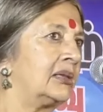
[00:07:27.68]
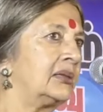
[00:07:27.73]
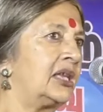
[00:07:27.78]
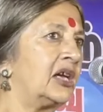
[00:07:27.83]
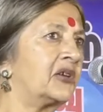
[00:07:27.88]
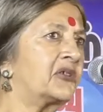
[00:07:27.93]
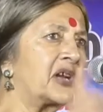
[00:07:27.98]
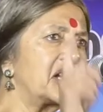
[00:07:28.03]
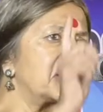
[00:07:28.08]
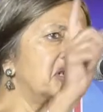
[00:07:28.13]

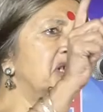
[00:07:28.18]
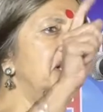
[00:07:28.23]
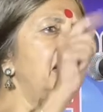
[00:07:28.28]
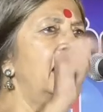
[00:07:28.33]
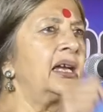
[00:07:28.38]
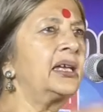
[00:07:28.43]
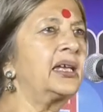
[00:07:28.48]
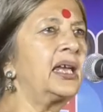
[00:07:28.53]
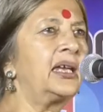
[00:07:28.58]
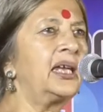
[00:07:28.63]
the Krishna
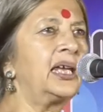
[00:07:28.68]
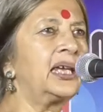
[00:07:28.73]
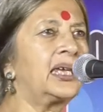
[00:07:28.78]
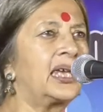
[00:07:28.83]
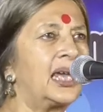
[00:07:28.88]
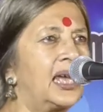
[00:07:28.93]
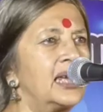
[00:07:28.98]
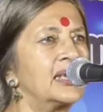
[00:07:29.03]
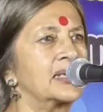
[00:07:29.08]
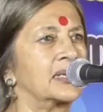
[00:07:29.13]
Giri
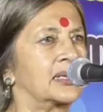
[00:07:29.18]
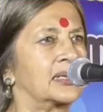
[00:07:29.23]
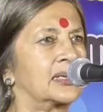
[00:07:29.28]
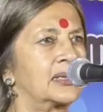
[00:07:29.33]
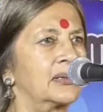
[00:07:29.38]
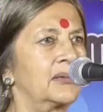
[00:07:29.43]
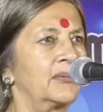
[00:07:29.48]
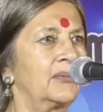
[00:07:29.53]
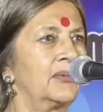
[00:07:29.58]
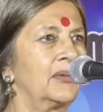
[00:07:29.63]

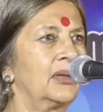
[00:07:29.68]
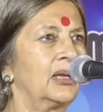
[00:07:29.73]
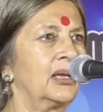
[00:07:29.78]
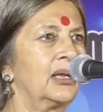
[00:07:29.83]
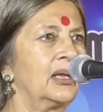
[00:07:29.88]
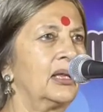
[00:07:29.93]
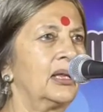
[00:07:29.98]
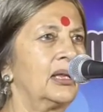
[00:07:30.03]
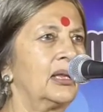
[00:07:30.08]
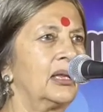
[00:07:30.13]
case,
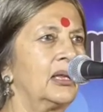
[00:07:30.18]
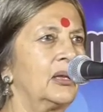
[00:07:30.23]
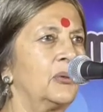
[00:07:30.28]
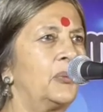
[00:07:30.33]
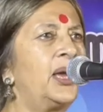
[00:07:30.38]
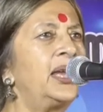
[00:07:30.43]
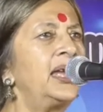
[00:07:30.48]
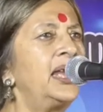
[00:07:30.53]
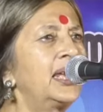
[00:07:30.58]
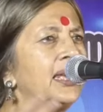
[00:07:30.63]

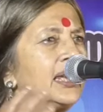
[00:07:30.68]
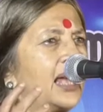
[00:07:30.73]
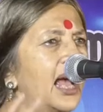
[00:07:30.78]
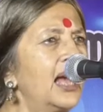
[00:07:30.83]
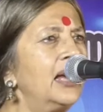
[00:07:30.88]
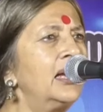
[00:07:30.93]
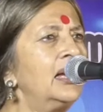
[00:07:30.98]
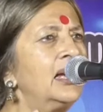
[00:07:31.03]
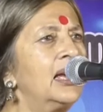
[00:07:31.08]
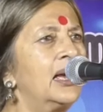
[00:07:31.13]
when a
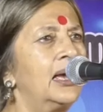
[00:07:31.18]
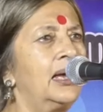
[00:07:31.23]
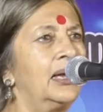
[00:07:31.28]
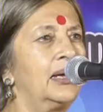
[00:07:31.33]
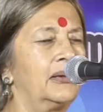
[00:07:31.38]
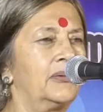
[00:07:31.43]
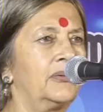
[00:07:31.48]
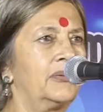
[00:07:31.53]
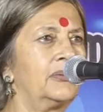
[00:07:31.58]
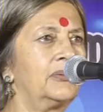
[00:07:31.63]
young
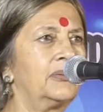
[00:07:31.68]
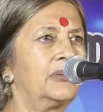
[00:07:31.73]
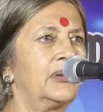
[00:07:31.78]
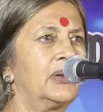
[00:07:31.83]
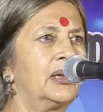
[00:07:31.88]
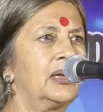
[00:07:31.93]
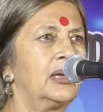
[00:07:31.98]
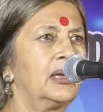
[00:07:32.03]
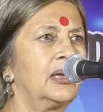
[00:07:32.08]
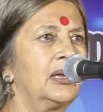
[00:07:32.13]

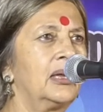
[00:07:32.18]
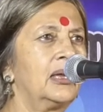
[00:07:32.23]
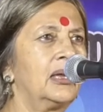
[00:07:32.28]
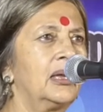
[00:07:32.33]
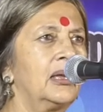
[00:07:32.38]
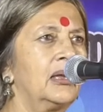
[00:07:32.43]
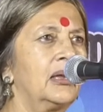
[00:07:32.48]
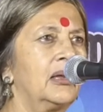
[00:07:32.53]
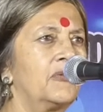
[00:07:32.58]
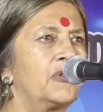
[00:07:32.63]

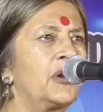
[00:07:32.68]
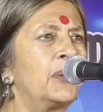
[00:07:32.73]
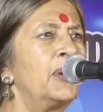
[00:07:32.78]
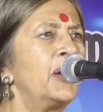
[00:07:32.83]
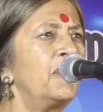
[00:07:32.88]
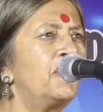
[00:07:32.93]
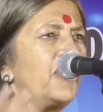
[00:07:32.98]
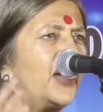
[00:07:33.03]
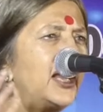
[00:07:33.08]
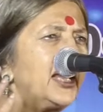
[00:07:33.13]
girl from
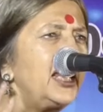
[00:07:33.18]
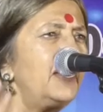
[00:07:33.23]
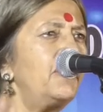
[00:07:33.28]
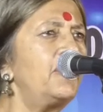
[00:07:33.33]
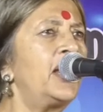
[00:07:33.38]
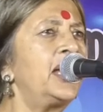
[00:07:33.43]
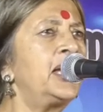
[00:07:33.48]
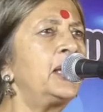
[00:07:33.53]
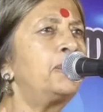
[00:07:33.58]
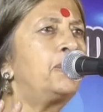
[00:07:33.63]
a very,
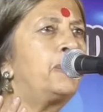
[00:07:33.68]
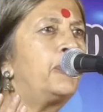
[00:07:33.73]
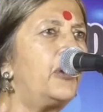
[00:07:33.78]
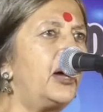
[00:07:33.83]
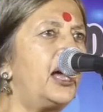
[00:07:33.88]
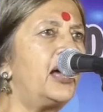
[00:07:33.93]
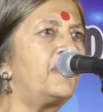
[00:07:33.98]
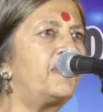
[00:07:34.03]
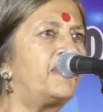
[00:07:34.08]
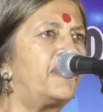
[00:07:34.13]
very
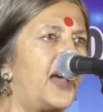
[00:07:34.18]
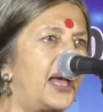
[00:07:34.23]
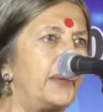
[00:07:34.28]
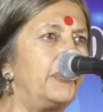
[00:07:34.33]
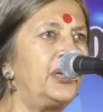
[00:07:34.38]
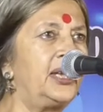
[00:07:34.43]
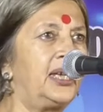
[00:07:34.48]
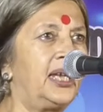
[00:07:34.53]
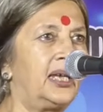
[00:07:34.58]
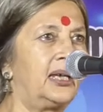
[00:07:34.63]
poor
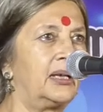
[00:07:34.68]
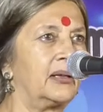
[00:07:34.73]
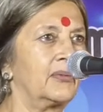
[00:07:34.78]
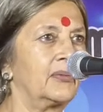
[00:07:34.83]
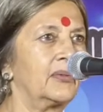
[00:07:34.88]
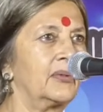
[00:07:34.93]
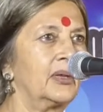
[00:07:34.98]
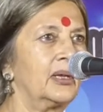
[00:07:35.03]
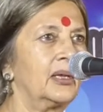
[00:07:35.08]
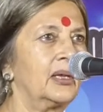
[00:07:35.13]
family,
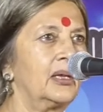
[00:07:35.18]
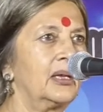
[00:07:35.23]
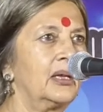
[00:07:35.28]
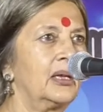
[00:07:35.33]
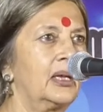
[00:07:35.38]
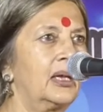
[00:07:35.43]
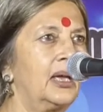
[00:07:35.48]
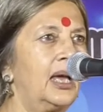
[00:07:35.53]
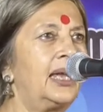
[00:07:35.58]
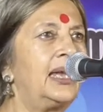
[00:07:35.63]

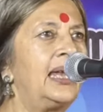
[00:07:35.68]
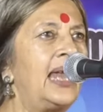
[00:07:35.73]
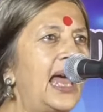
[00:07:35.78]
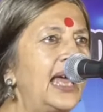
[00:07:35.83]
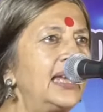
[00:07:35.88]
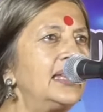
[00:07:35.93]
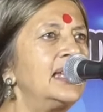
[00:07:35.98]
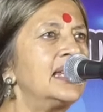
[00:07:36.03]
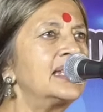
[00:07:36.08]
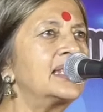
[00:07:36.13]
a
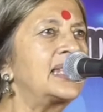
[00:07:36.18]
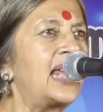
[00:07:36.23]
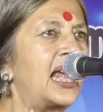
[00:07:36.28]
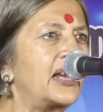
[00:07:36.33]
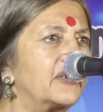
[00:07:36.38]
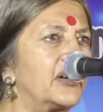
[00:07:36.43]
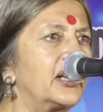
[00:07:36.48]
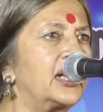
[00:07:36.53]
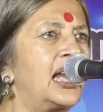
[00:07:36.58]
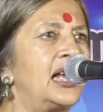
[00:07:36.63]
landless
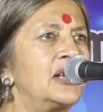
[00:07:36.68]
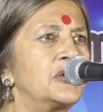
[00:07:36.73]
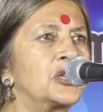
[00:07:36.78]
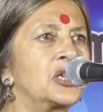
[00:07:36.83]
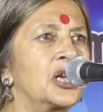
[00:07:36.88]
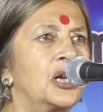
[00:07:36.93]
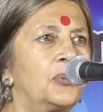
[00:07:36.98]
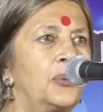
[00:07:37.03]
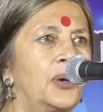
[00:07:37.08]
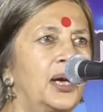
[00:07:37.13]

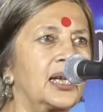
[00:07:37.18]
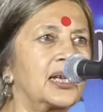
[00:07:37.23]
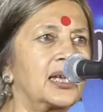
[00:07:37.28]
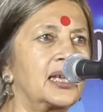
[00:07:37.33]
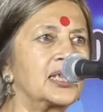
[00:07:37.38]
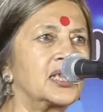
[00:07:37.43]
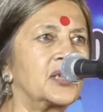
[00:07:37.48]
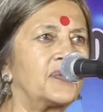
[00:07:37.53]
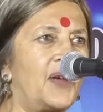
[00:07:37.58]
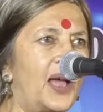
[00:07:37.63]
agricultural
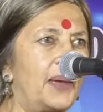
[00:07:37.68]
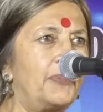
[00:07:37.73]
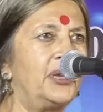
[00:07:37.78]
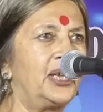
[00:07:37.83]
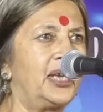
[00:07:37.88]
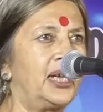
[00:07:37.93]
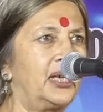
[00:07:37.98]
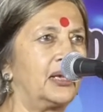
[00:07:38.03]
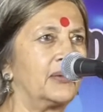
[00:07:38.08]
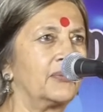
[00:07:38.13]
worker's
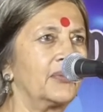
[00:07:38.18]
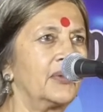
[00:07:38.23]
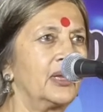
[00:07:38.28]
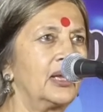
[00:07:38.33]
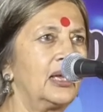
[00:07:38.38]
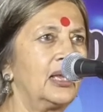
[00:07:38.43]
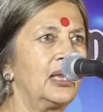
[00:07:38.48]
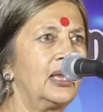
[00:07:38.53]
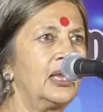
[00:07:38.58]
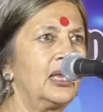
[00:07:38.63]
family,
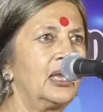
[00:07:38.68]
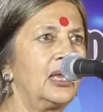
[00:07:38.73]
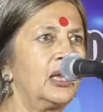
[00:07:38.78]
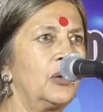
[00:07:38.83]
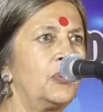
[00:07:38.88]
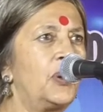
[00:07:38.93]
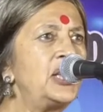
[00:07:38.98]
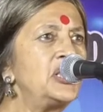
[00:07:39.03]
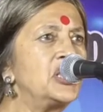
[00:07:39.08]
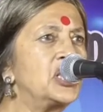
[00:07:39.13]

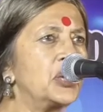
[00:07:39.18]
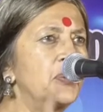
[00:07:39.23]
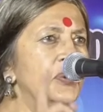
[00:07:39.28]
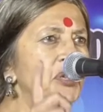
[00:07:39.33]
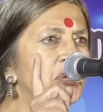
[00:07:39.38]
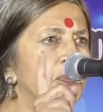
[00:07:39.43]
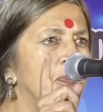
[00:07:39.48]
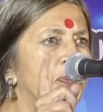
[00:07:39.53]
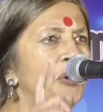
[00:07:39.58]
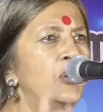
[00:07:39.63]
when she
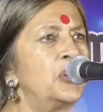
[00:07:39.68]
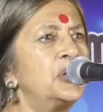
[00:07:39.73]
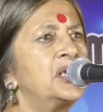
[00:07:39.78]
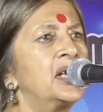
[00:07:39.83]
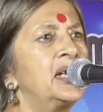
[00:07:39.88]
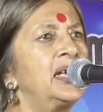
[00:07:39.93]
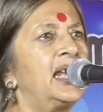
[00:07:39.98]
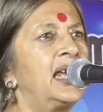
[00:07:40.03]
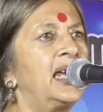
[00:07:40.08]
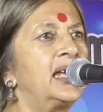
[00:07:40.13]
was
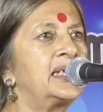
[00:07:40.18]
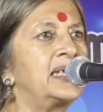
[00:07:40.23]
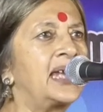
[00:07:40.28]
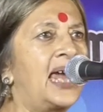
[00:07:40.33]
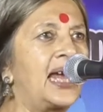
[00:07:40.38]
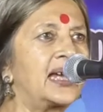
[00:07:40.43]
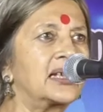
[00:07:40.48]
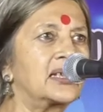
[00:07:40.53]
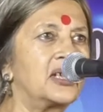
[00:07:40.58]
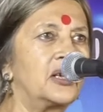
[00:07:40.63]
brutally
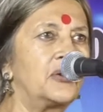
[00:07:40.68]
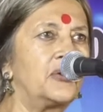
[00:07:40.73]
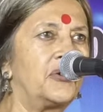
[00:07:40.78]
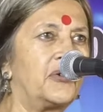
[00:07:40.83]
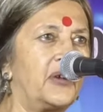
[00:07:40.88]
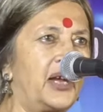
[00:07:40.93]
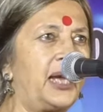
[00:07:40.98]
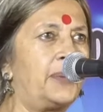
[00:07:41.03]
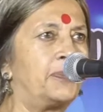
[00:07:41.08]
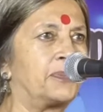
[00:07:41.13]
attacked
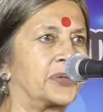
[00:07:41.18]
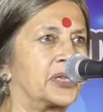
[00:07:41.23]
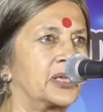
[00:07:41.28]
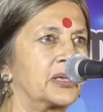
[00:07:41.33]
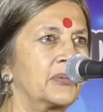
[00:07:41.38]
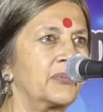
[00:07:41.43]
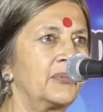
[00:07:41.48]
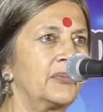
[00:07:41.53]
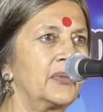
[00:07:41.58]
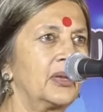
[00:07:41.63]
and
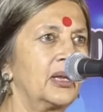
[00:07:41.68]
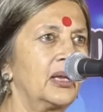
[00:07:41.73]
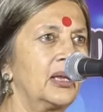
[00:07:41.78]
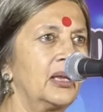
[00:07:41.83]
raped,